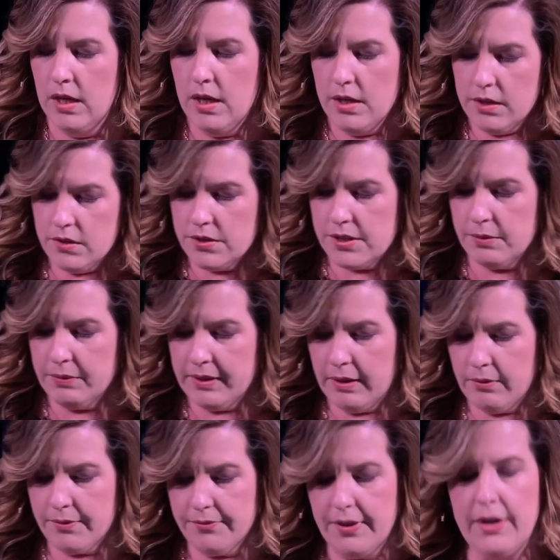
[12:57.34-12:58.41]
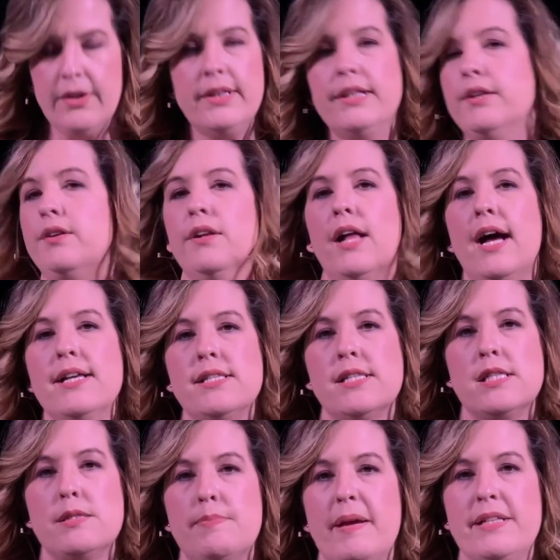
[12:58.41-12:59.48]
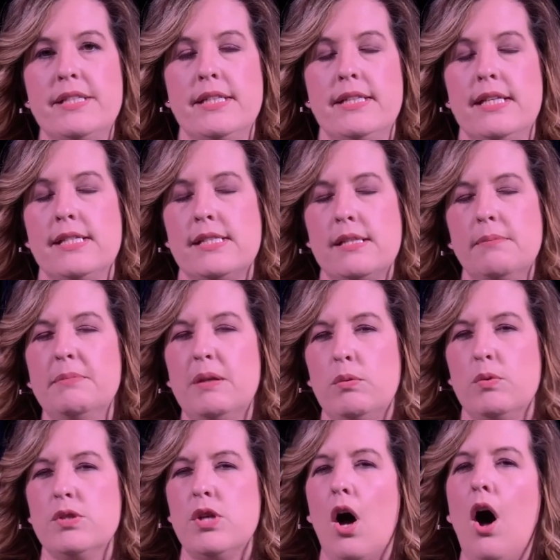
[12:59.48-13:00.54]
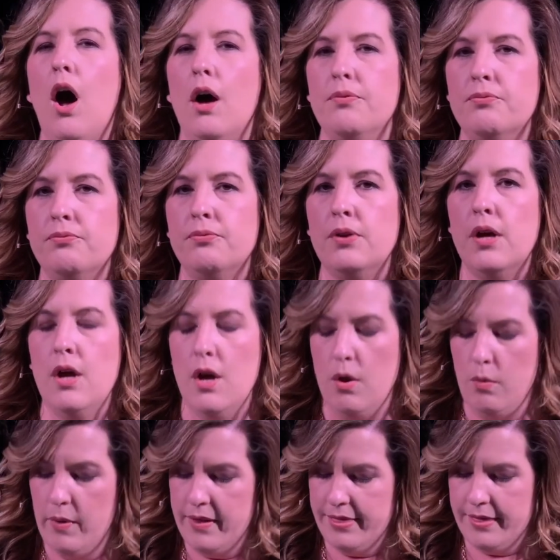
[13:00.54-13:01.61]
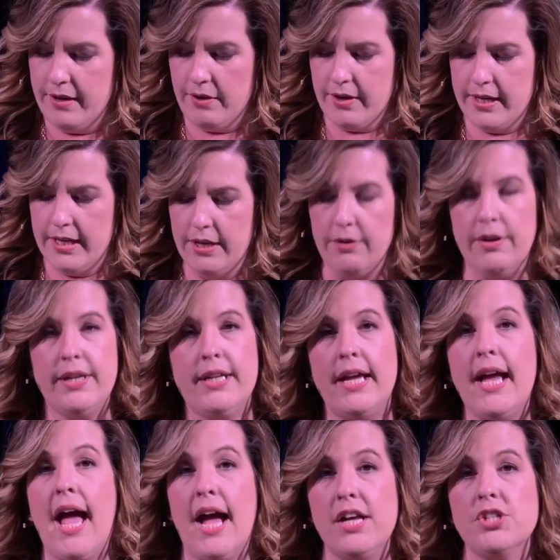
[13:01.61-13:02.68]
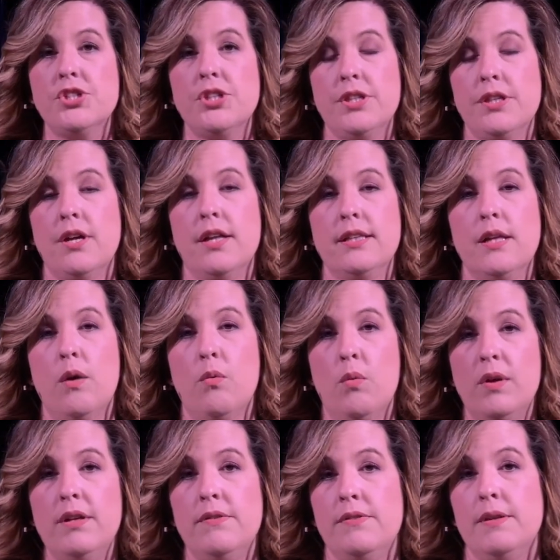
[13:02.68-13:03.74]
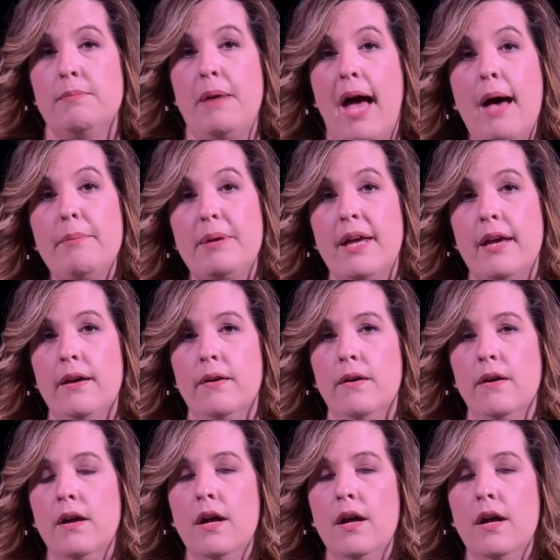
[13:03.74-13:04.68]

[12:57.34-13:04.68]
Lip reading: You see, when they were very little, I suspected that something was off with their hearing. I actually thought that one of them, Abigail,